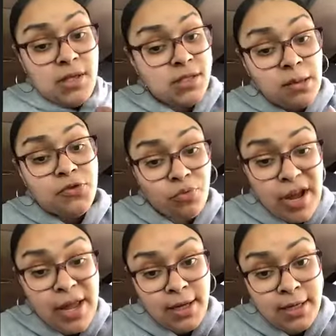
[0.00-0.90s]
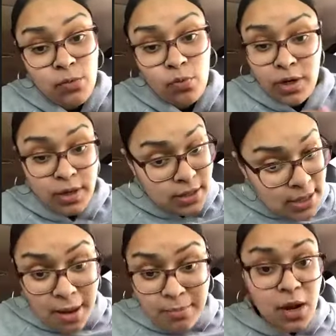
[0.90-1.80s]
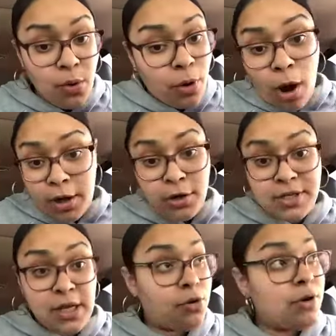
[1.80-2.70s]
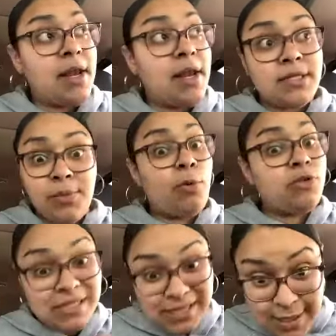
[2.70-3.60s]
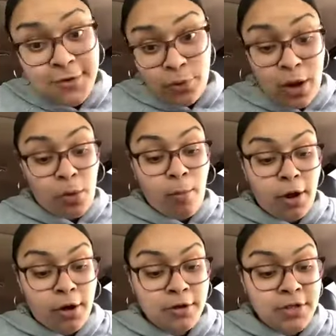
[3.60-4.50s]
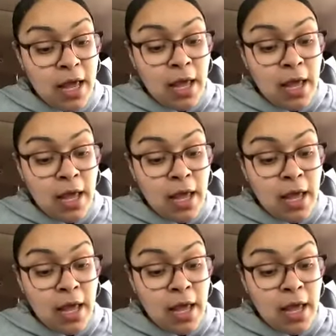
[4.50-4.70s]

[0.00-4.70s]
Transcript: This comes from Ray Higdon, one of the top network marketers that created some of the most successful network marketers.